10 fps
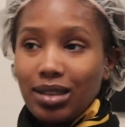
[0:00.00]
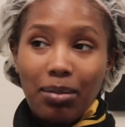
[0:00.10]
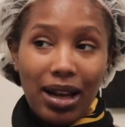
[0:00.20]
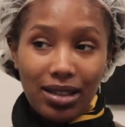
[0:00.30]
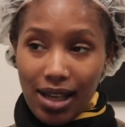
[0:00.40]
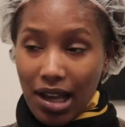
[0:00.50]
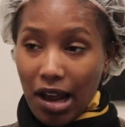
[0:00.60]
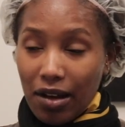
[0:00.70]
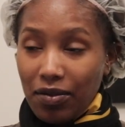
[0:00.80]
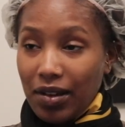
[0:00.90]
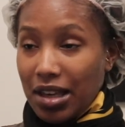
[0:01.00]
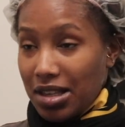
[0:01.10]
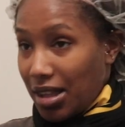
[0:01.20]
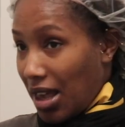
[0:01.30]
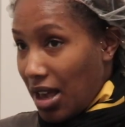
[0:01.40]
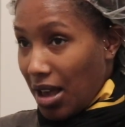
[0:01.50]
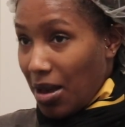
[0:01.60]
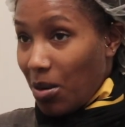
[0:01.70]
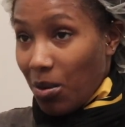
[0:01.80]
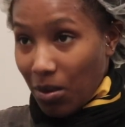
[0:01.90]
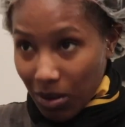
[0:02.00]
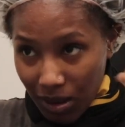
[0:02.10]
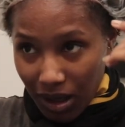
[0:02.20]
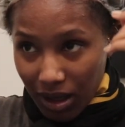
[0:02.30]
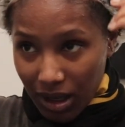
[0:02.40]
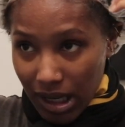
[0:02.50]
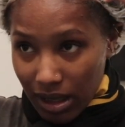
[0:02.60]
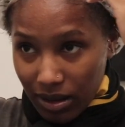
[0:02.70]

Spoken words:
I'm about to take it off and see what we're looking at.